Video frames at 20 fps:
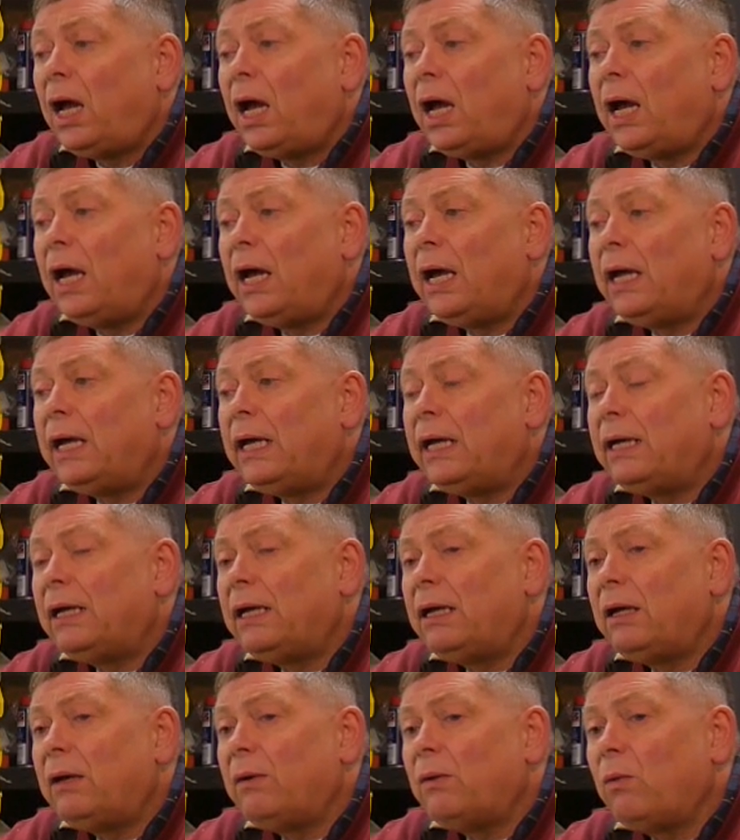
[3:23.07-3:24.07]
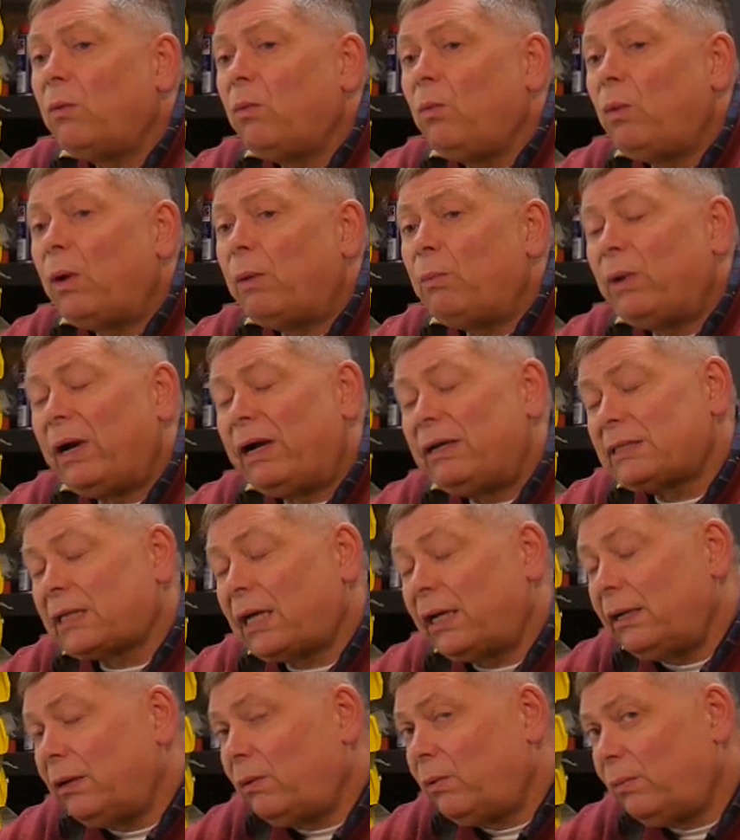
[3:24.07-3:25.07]
I
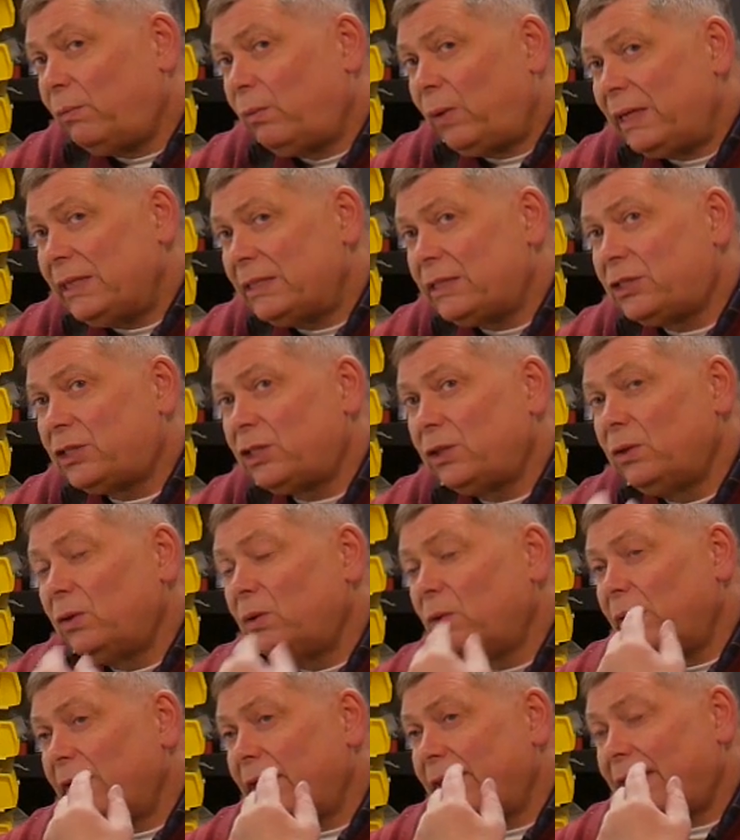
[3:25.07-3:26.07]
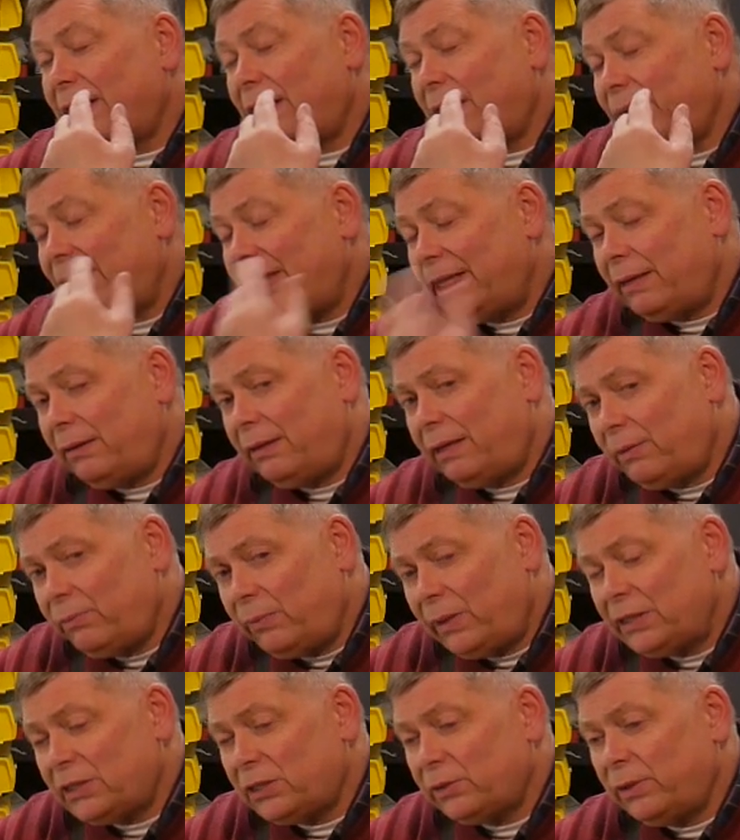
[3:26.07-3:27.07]
went
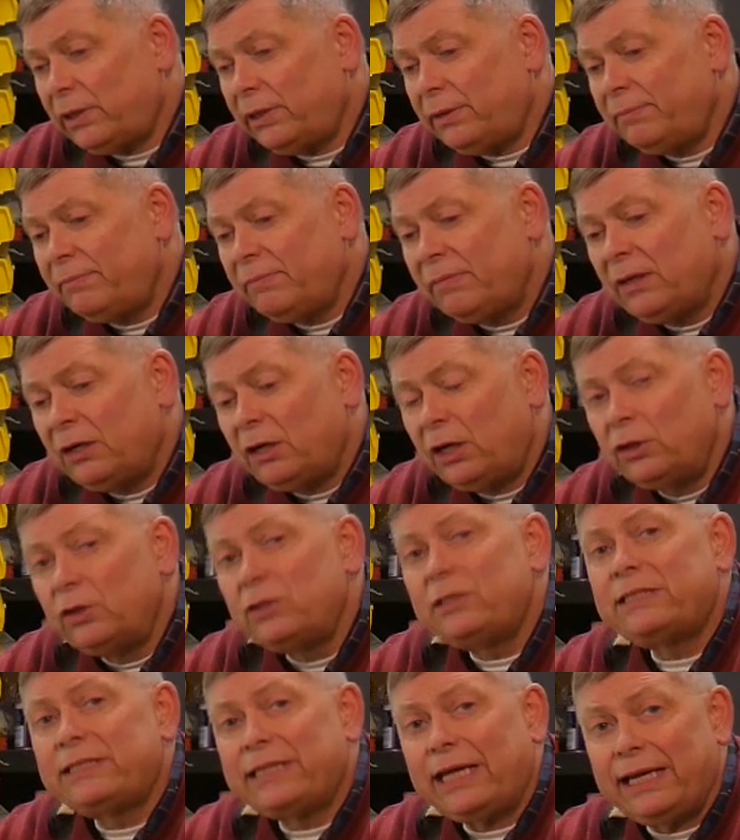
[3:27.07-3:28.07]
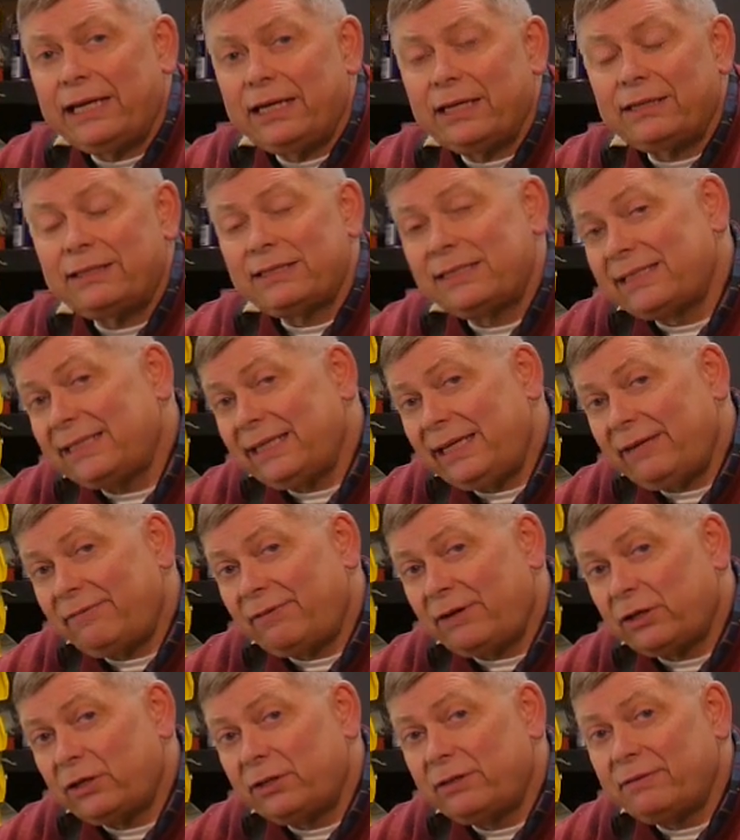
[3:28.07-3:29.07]
to an undertaker to see if
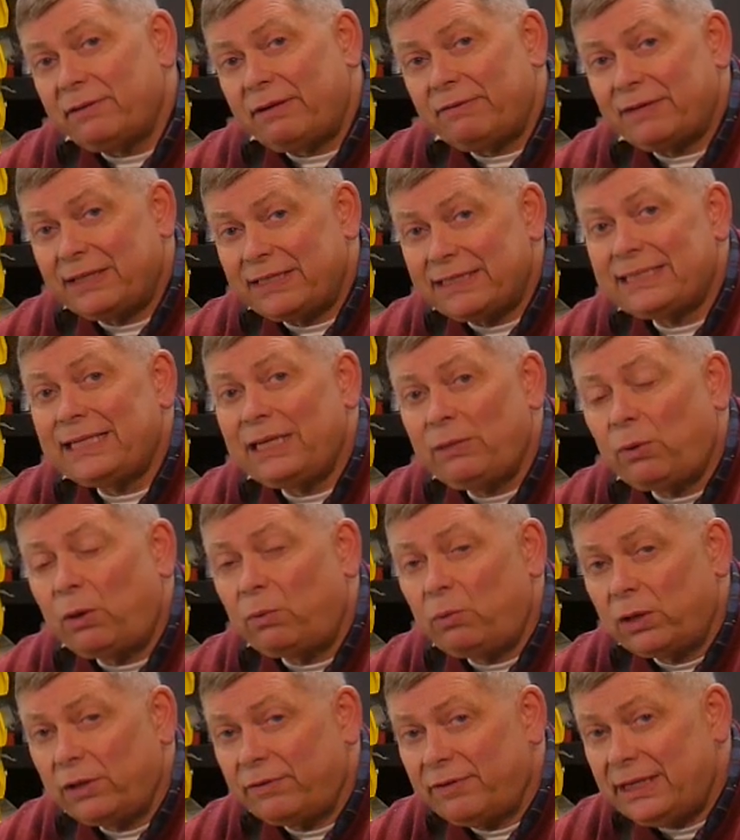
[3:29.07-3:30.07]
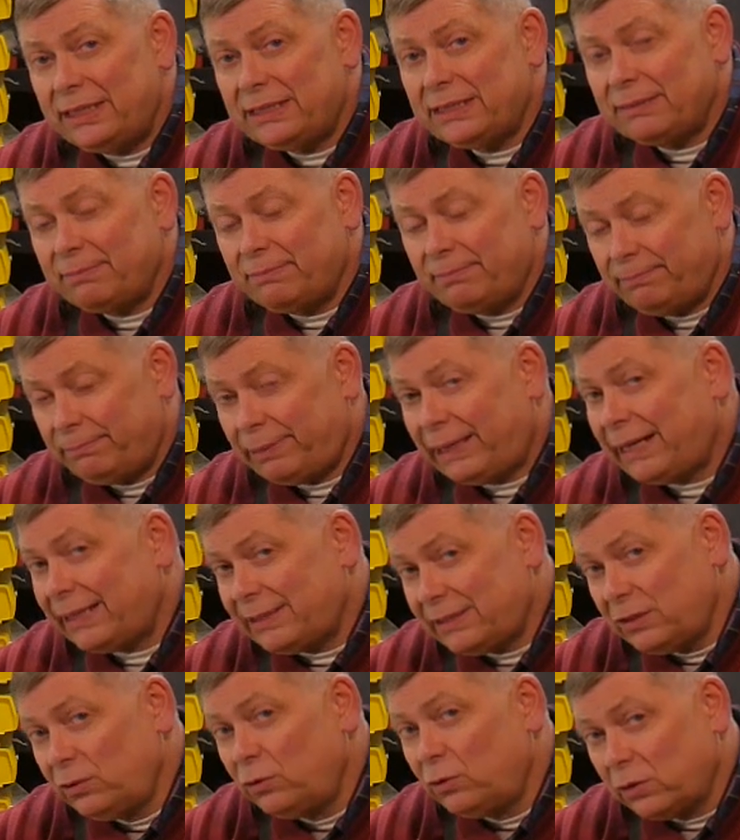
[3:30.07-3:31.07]
I could see what one of these
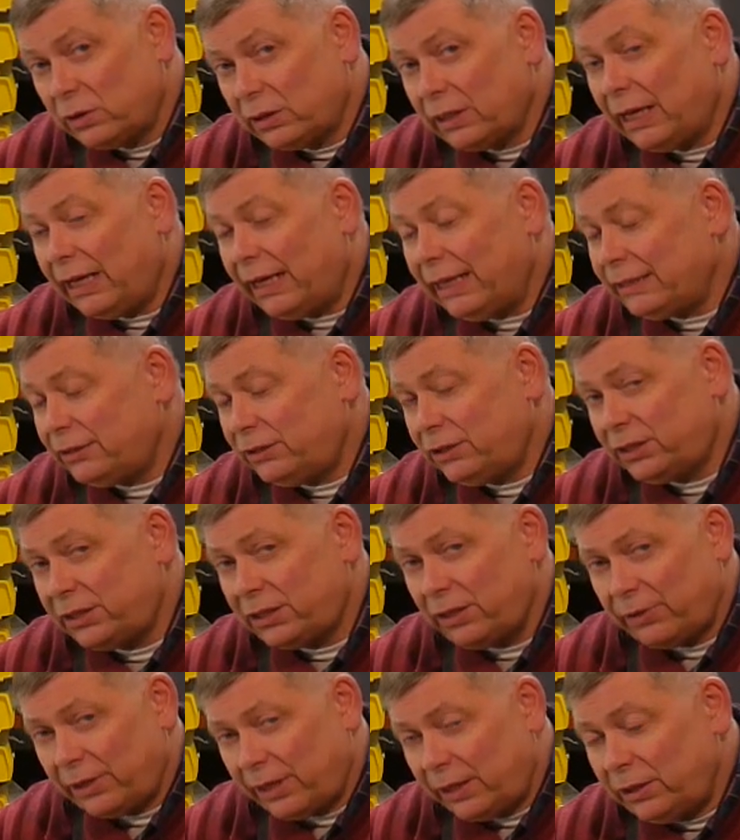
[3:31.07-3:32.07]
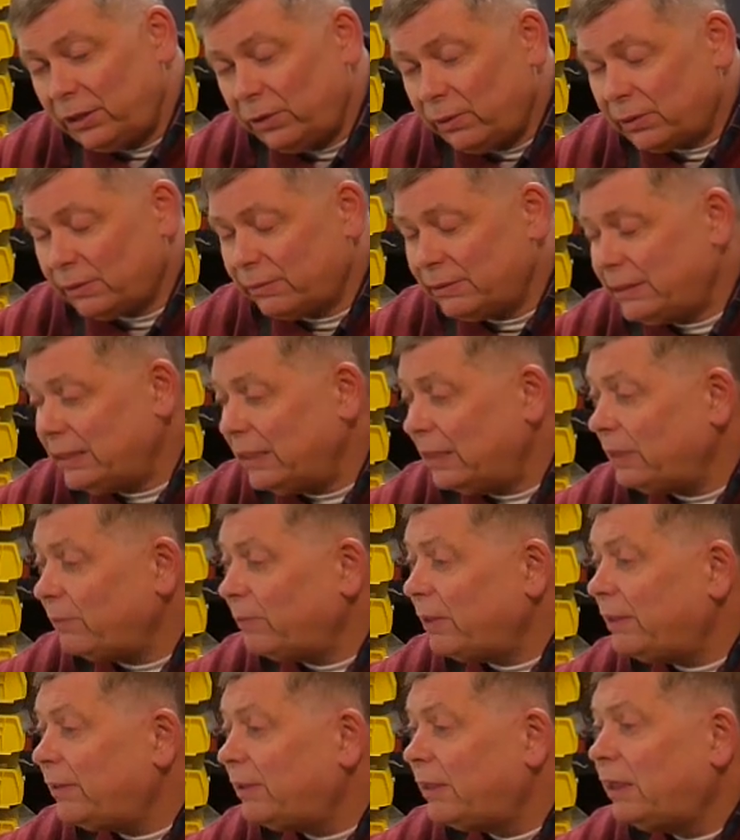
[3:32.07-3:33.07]
bags looked like, just so that I knew what I was dealing
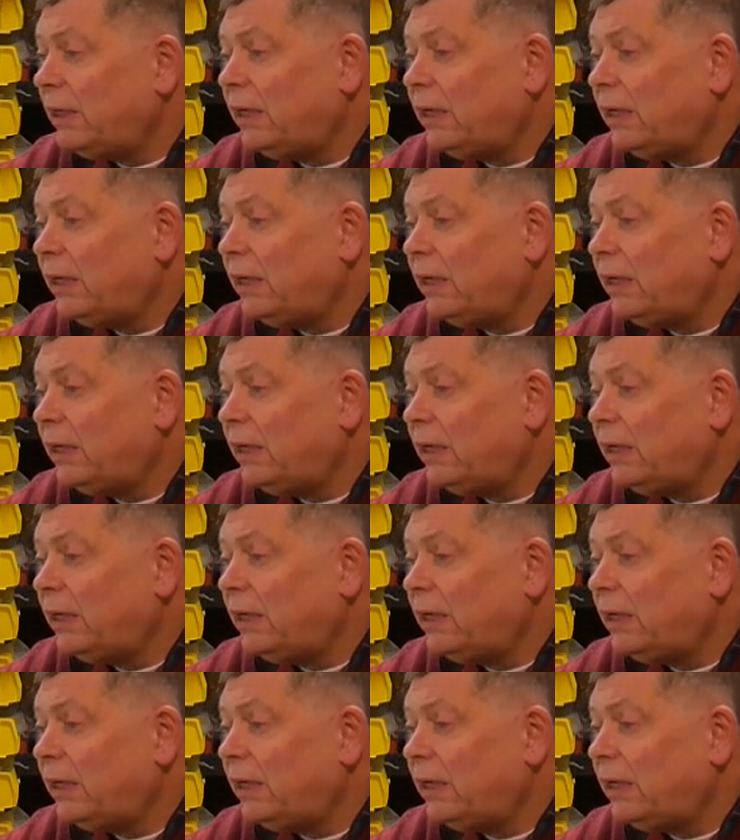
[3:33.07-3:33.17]
with.